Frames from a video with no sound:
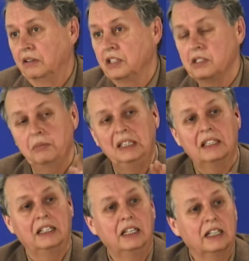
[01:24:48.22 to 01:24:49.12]
Doesn't mean
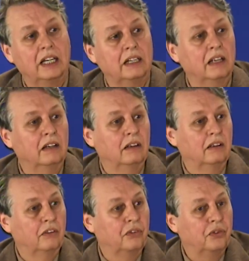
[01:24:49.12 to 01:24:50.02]
that he got
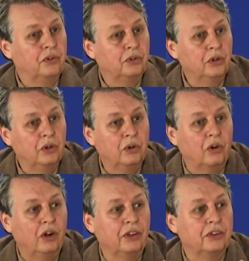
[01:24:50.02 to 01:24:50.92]
through
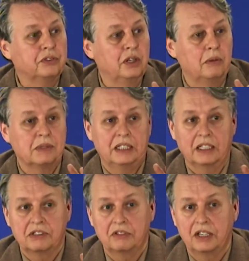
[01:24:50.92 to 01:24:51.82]
all the dreams and
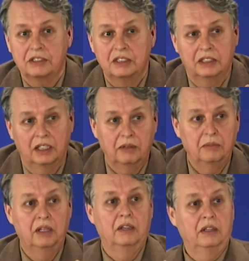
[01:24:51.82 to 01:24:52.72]
exhausted them.
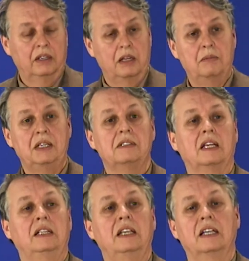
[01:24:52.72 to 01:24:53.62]
It means
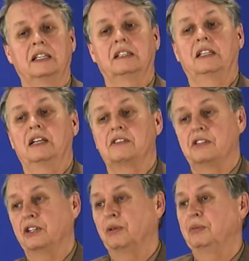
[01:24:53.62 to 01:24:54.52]
that he got to that
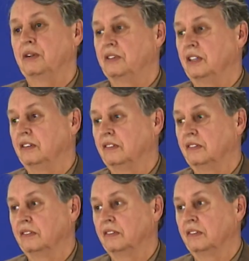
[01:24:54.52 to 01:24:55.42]
zero pivot.
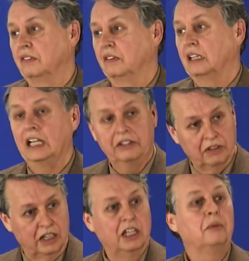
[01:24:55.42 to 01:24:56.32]
Later
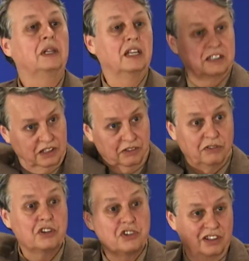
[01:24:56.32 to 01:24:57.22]
on, he would get to the
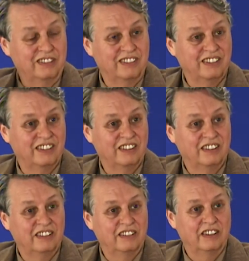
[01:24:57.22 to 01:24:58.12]
vision,
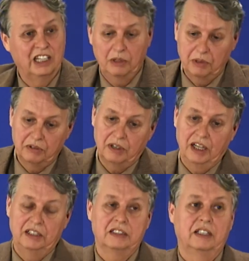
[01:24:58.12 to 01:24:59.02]
and he would
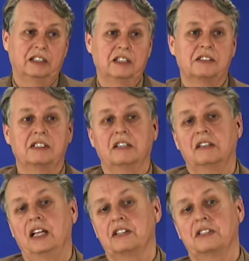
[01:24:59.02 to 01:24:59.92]
write his
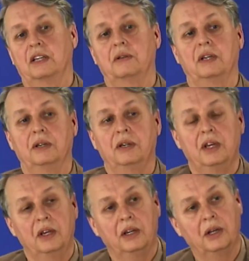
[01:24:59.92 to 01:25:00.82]
classic
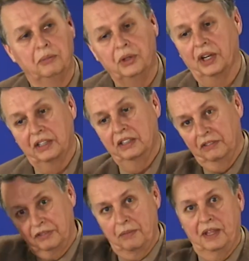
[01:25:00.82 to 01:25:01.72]
book
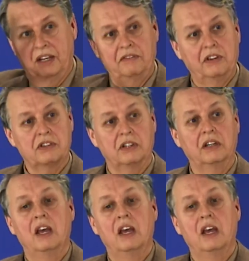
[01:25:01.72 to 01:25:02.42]
from that vision.